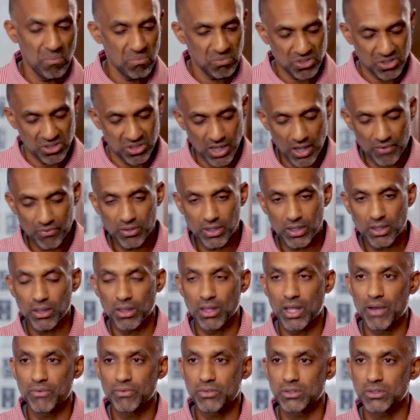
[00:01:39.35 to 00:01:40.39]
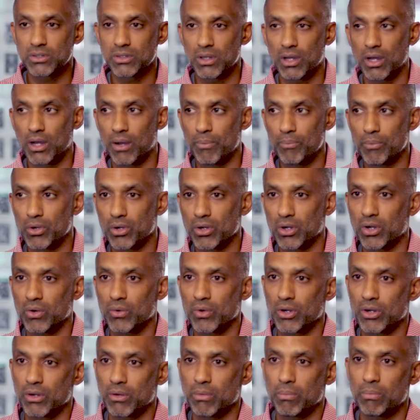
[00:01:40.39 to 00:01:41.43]
She definitely left um, her
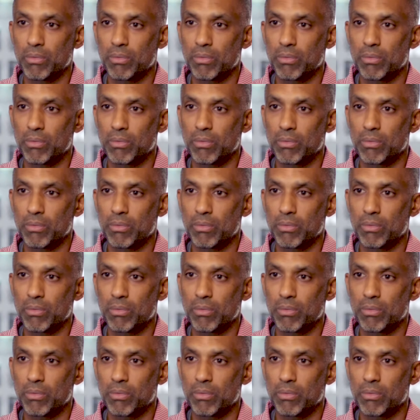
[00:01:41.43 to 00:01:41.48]
career